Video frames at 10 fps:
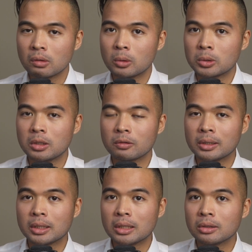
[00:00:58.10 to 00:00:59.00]
of all the
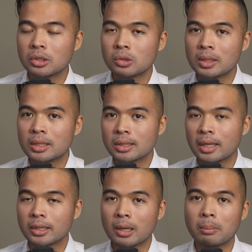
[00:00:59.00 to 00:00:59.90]
different industries
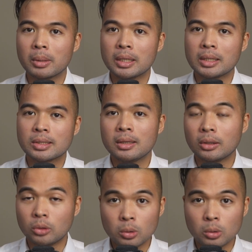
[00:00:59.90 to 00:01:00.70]
and companies that